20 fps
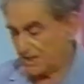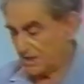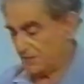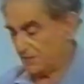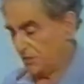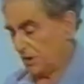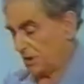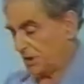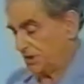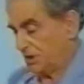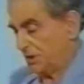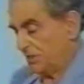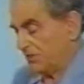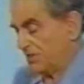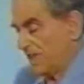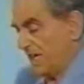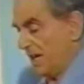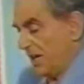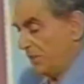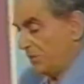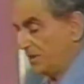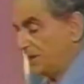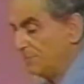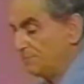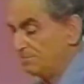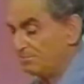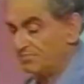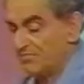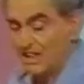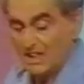the velocity of sound,
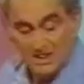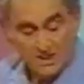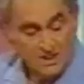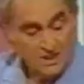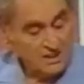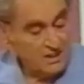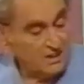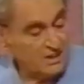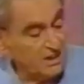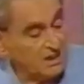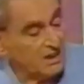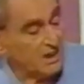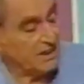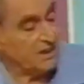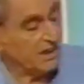an